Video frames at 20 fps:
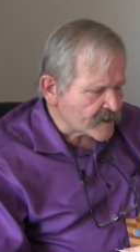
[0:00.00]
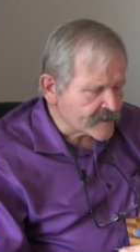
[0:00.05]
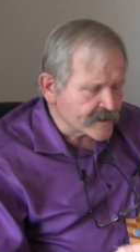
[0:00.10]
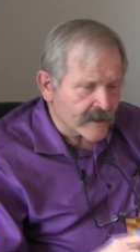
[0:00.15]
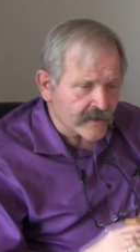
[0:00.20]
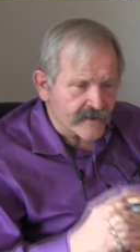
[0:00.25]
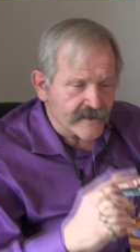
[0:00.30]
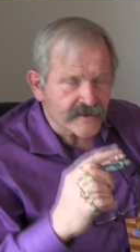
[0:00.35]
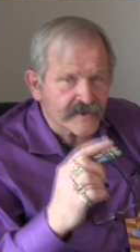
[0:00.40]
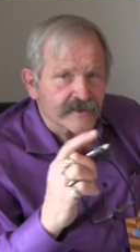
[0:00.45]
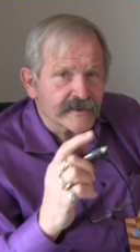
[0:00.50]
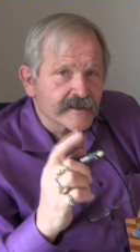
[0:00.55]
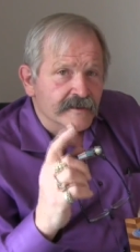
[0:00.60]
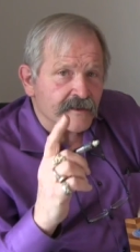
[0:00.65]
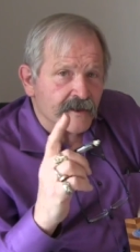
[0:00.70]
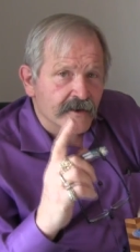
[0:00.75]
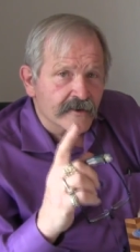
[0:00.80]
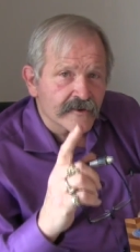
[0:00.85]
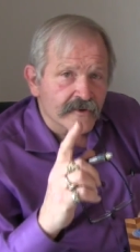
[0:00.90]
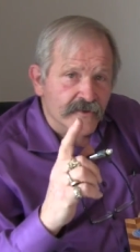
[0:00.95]
Now this is
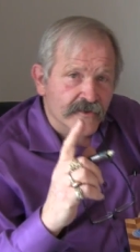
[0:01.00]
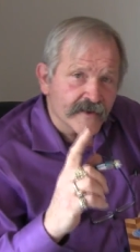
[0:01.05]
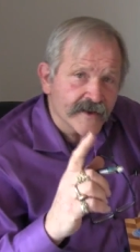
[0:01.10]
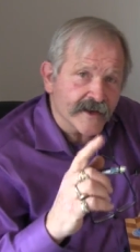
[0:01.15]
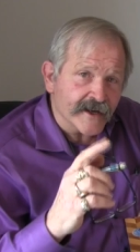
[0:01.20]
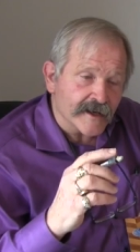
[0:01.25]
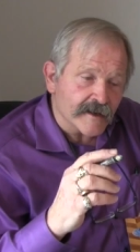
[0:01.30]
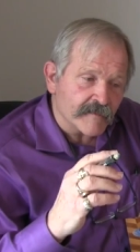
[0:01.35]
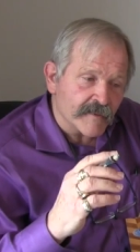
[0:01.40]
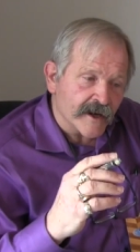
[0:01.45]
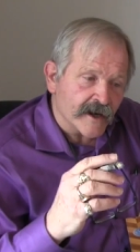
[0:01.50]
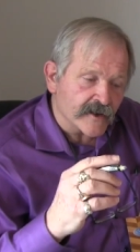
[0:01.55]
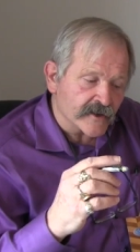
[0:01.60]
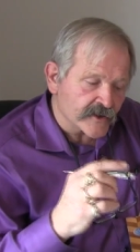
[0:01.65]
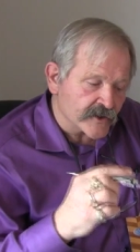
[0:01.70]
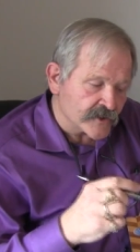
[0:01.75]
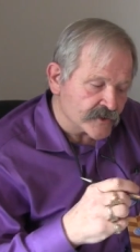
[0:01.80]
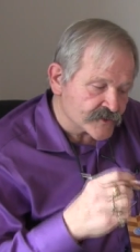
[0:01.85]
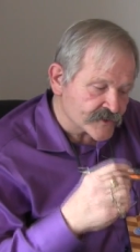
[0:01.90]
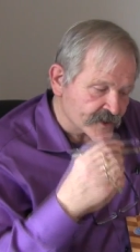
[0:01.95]
another thing
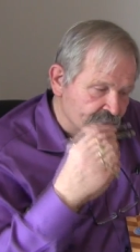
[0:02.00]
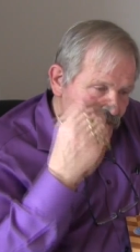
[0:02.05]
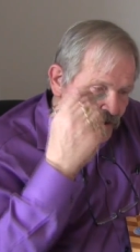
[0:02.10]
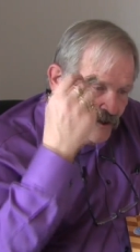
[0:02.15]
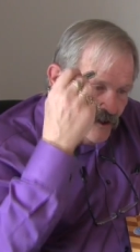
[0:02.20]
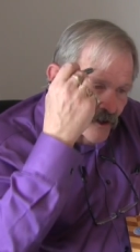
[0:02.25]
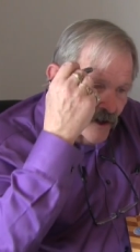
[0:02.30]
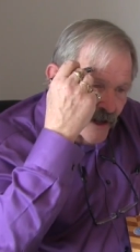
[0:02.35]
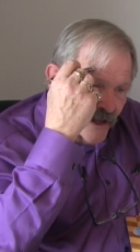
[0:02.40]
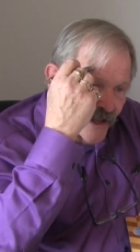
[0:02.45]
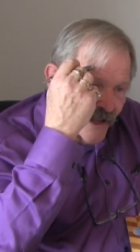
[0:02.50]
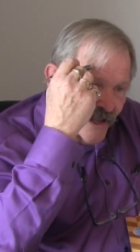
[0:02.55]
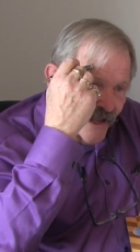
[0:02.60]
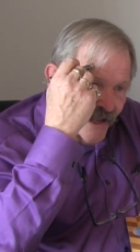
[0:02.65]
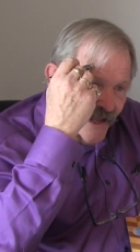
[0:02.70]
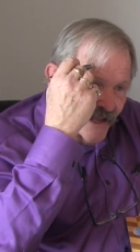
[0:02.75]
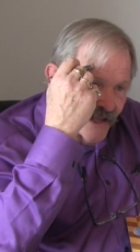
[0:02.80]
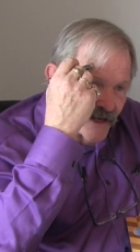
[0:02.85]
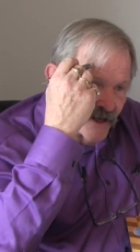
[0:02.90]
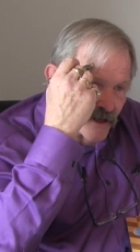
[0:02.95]
about using your
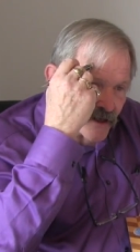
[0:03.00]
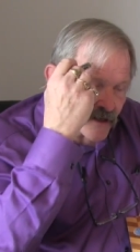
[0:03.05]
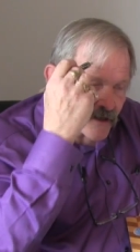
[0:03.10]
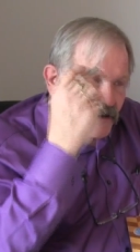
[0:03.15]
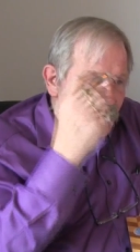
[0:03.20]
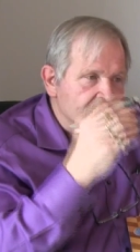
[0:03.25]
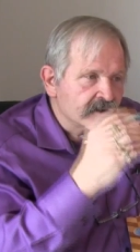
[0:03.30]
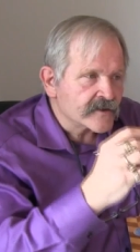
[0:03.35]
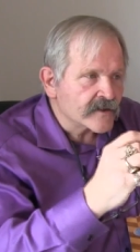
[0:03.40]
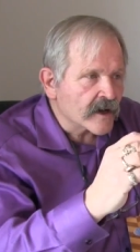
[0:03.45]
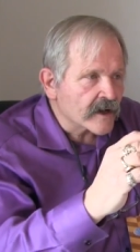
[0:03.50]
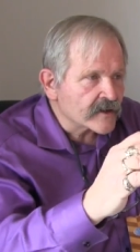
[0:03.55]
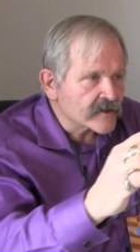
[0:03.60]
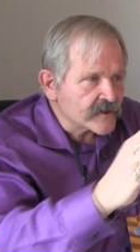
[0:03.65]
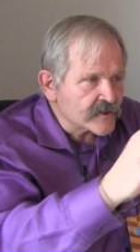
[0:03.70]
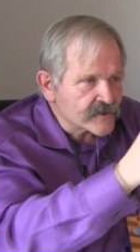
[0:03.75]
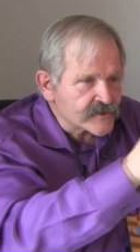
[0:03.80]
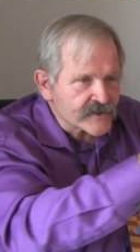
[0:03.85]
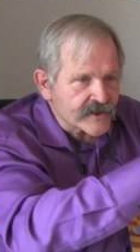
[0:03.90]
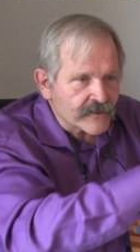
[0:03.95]
head, not
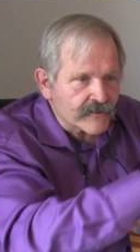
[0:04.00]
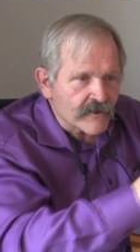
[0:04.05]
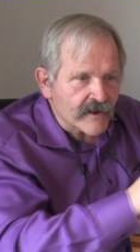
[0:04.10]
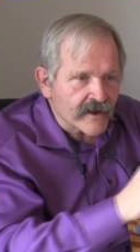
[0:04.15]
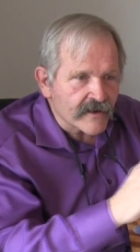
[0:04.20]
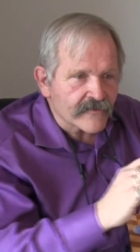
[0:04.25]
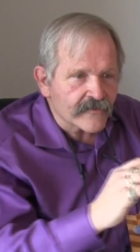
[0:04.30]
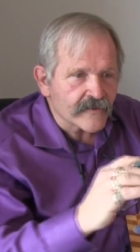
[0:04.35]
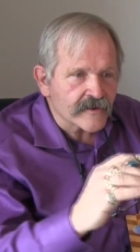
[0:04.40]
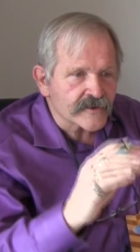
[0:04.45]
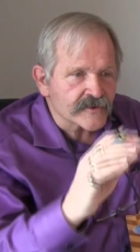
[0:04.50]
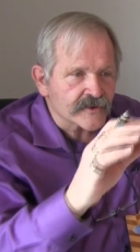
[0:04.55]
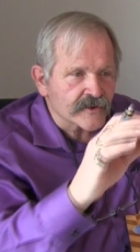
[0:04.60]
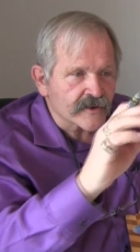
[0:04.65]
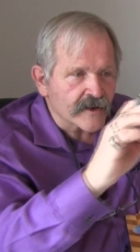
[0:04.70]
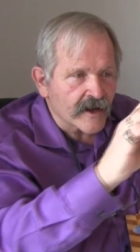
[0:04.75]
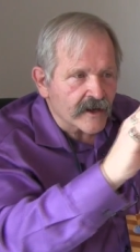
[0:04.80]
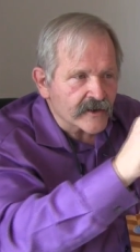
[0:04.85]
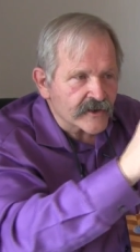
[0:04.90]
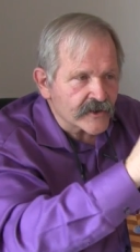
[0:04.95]
using reference
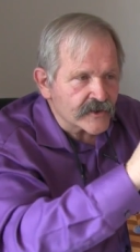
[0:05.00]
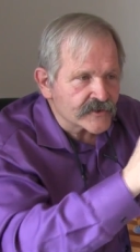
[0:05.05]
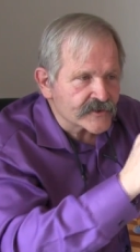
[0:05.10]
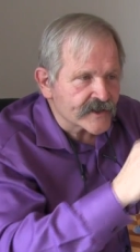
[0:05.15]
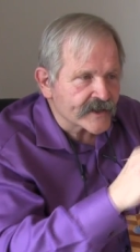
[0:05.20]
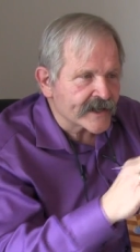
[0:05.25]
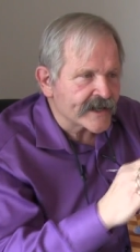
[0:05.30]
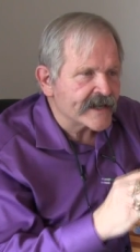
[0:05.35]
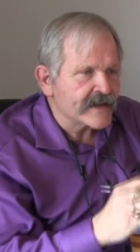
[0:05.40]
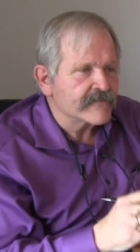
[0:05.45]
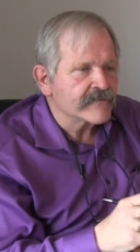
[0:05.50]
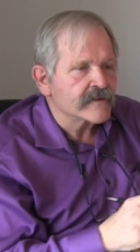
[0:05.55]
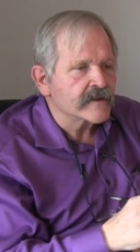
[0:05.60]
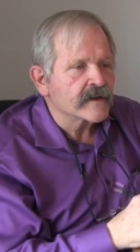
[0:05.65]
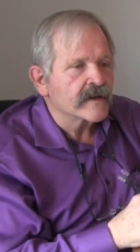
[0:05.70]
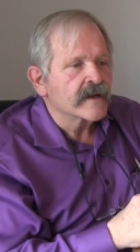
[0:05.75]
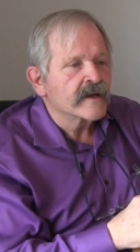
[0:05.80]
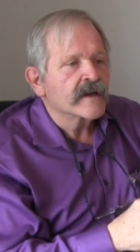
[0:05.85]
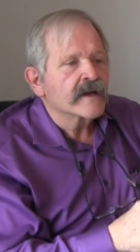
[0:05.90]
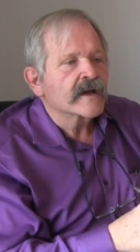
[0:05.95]
or not using, even